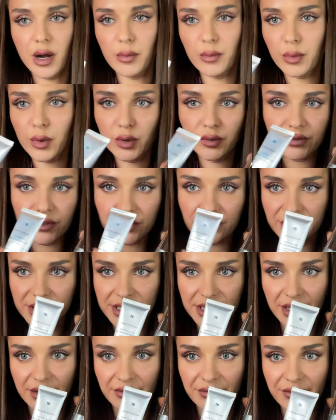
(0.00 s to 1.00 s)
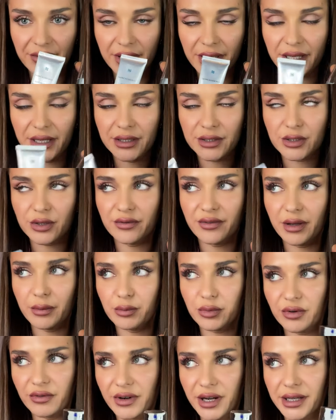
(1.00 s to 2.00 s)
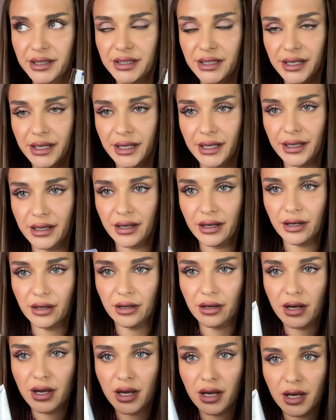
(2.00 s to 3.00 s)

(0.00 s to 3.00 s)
Both do the same thing, so they provide a